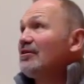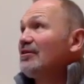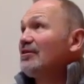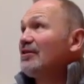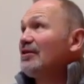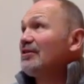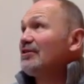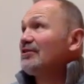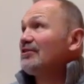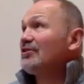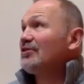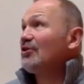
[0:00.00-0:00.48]

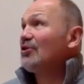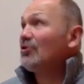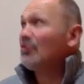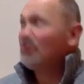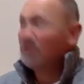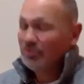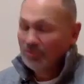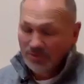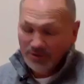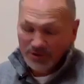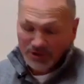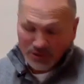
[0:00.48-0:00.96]
It's
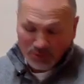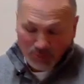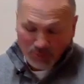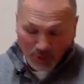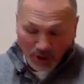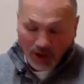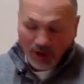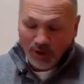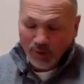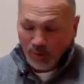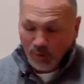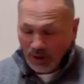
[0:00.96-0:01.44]
no
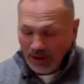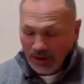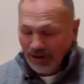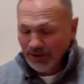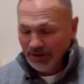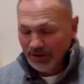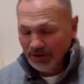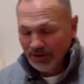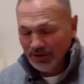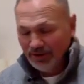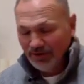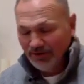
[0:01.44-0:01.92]
small
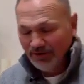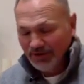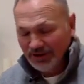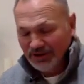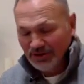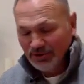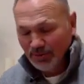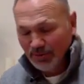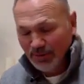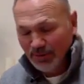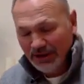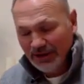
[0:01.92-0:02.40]
wonder if
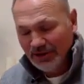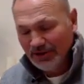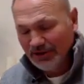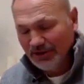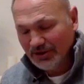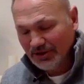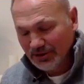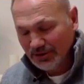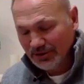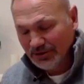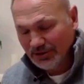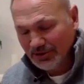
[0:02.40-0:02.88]
his
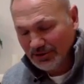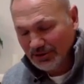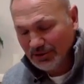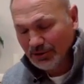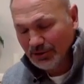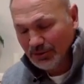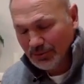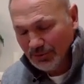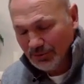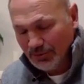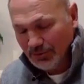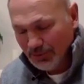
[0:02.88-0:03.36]
ministers
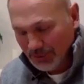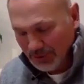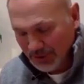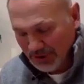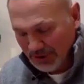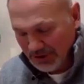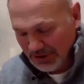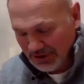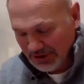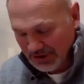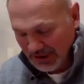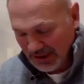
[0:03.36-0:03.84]
do
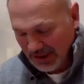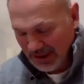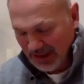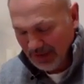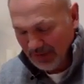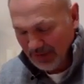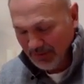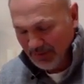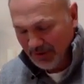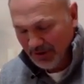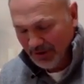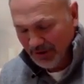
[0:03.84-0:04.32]
the
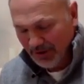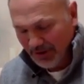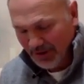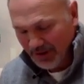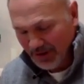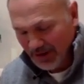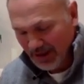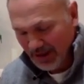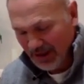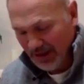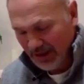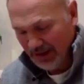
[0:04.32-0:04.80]
same
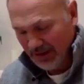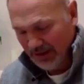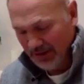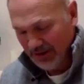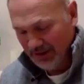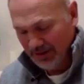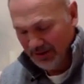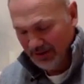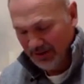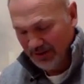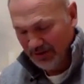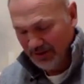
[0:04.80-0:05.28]
thing.
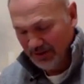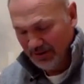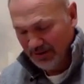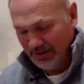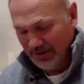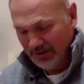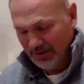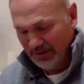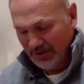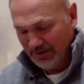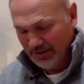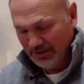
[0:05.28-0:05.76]

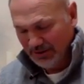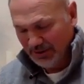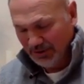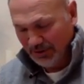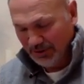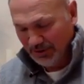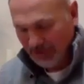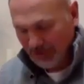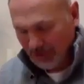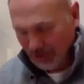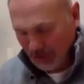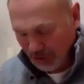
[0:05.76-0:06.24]
So
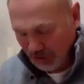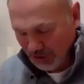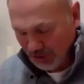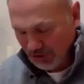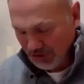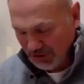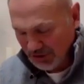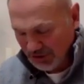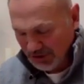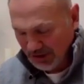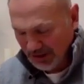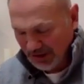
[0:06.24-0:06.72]
the
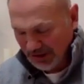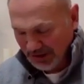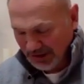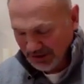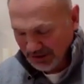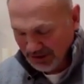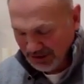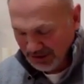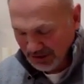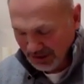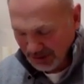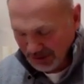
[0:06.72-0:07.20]
church
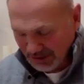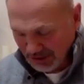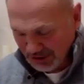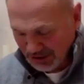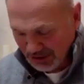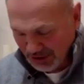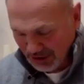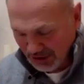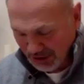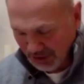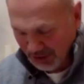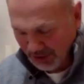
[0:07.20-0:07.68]
is
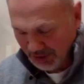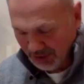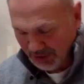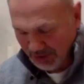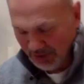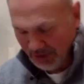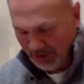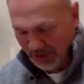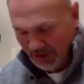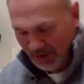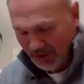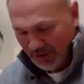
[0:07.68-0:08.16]

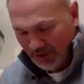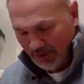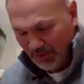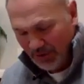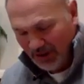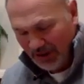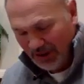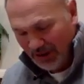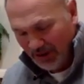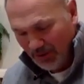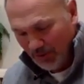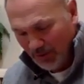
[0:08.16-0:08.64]
still
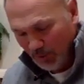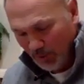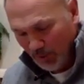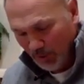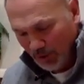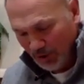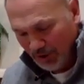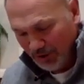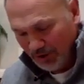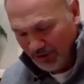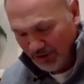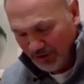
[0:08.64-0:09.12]
being
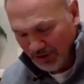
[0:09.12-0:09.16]
warned.